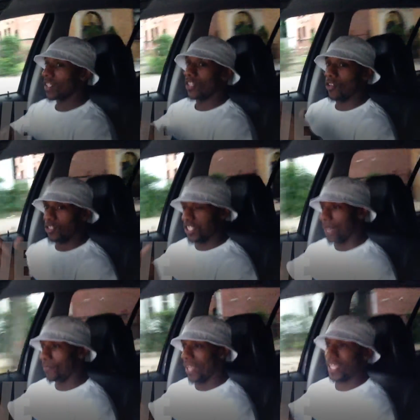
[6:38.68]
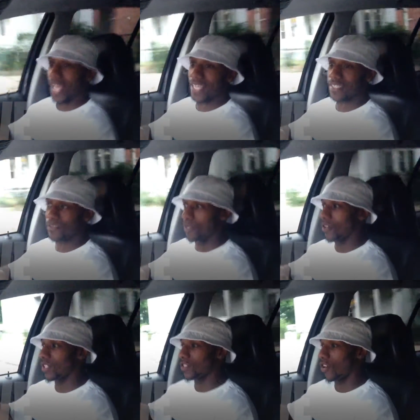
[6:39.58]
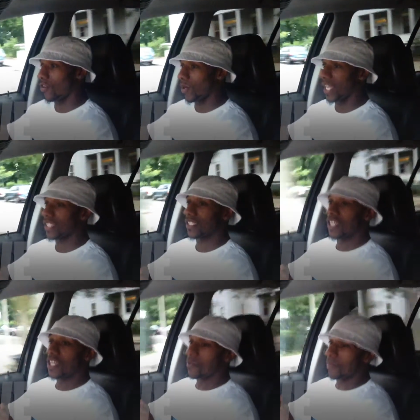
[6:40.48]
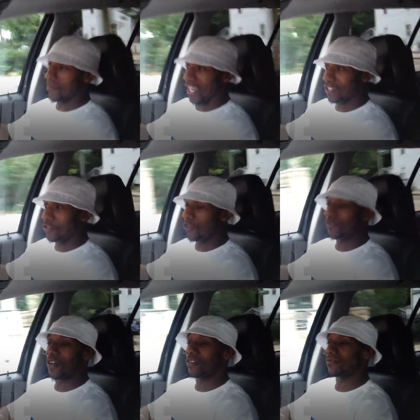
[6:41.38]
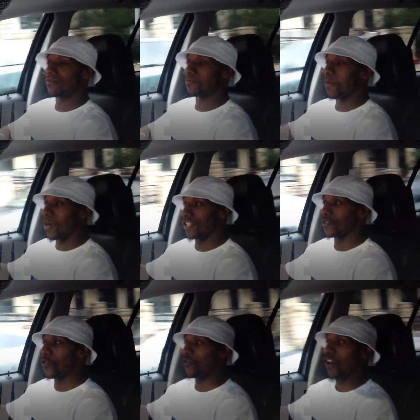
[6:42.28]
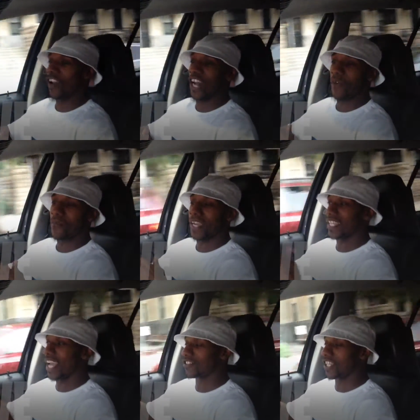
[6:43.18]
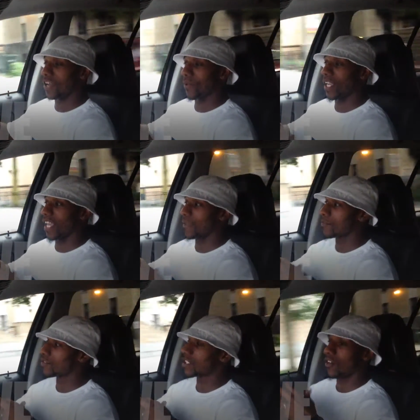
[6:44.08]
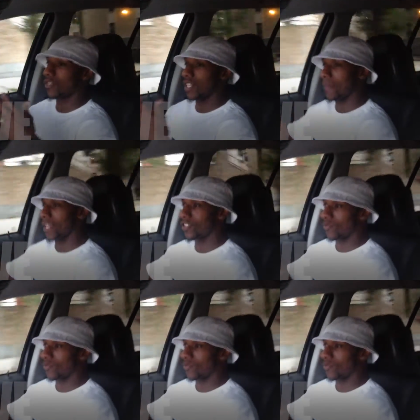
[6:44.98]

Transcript: Of course, Champagne Gang's in the building as always. But I'm not sure, what we're gonna do for y'all tonight. We might give y'all Champagne Gang music, or they might just